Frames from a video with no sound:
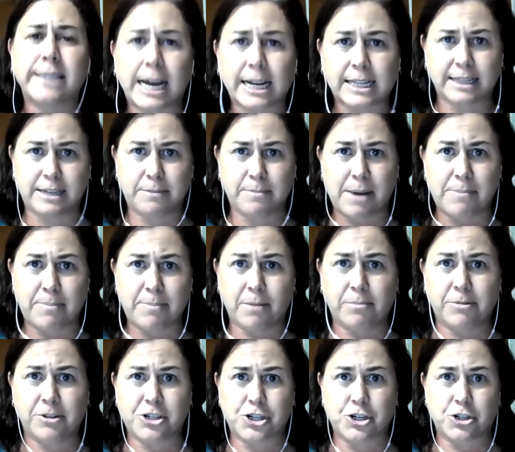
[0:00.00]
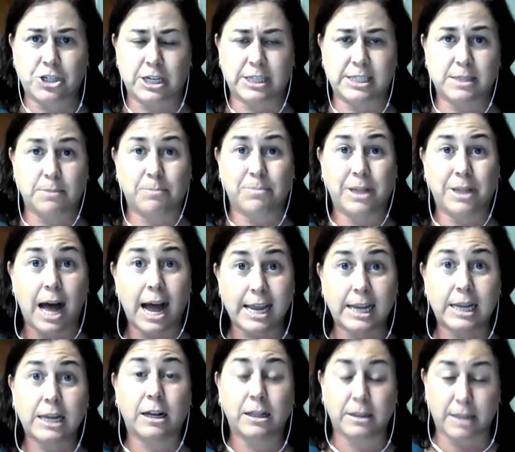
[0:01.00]
Luckily, my publisher does
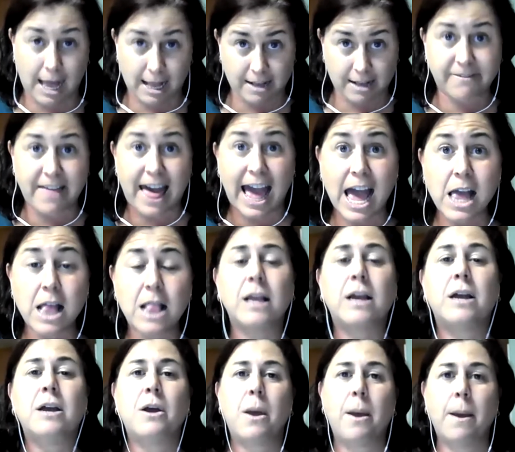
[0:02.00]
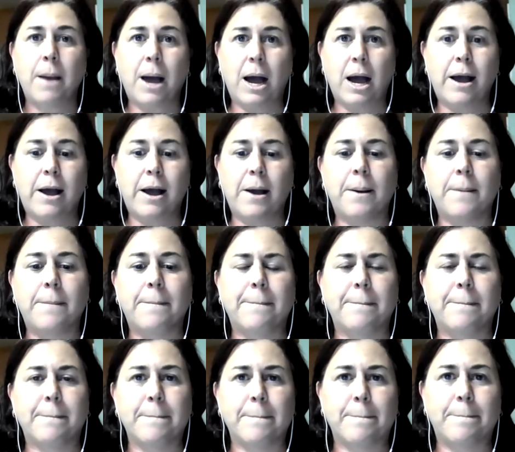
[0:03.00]
supply a lot of that.
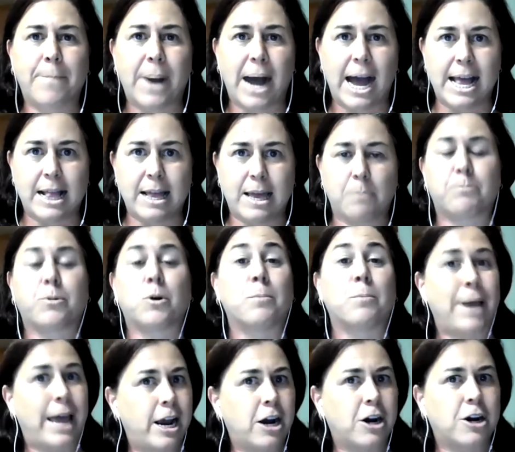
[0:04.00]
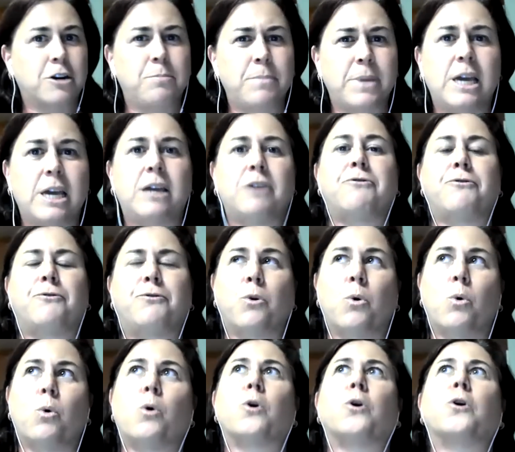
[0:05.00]
Um, but it prepared me
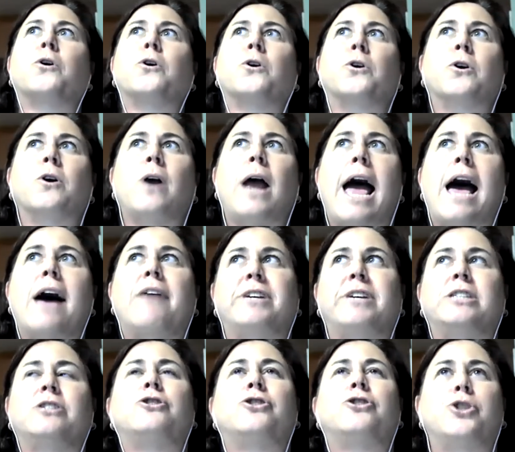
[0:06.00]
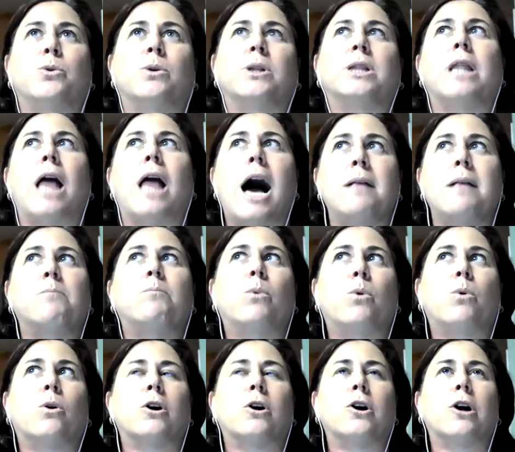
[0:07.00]
for having to do a lot
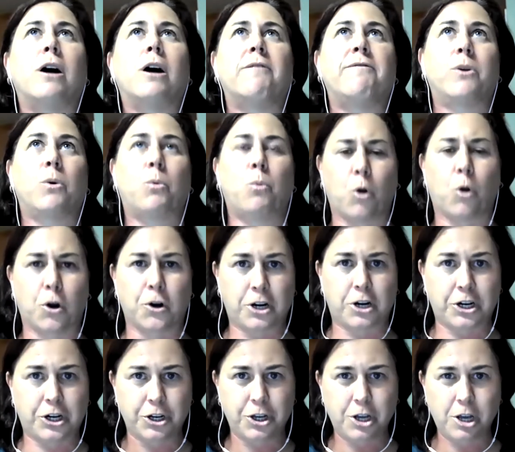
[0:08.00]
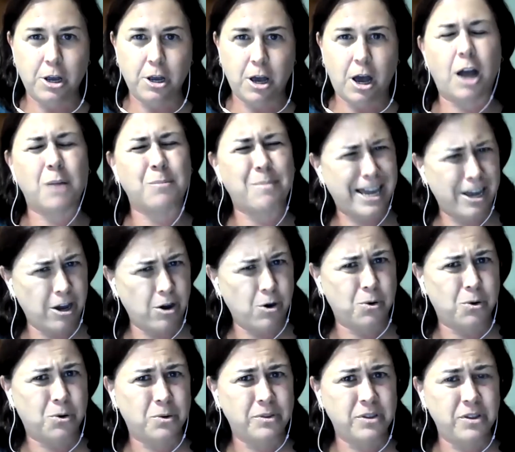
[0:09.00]
more of the work on my
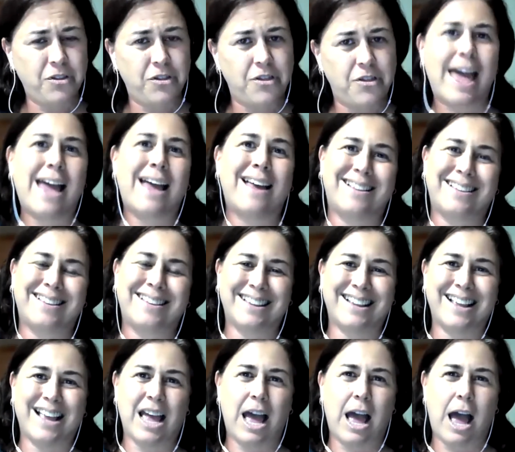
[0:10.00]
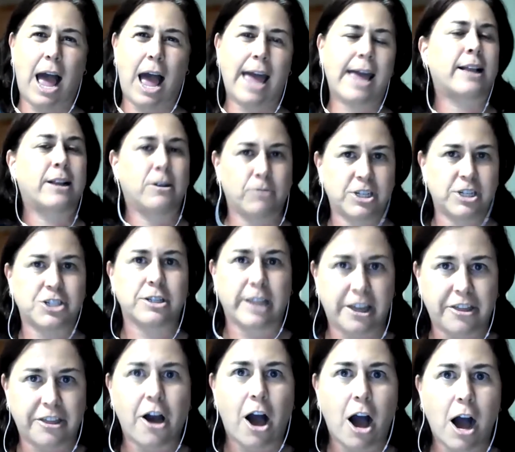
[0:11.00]
own than I had
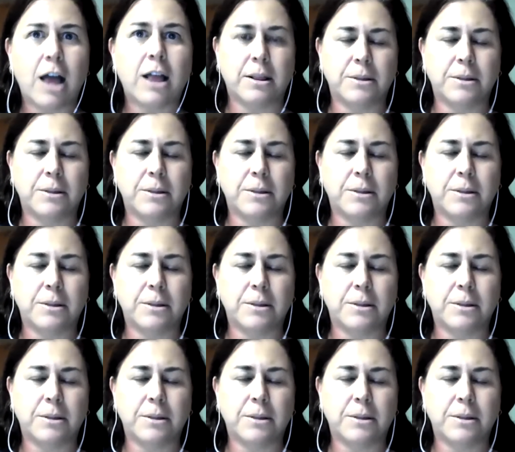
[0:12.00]
originally thought.